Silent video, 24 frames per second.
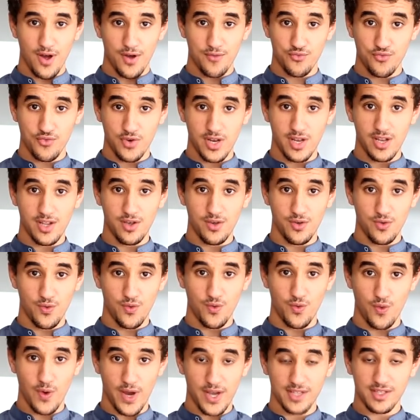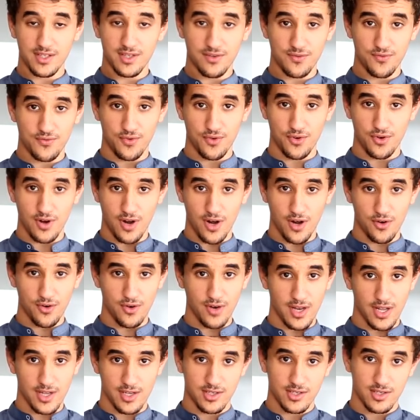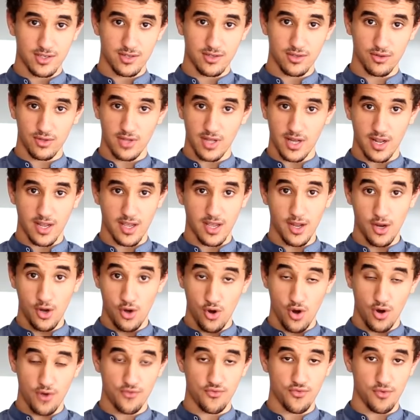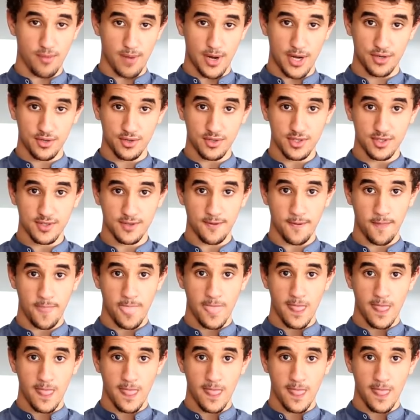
I'm really waiting for our lunch so that I can learn from others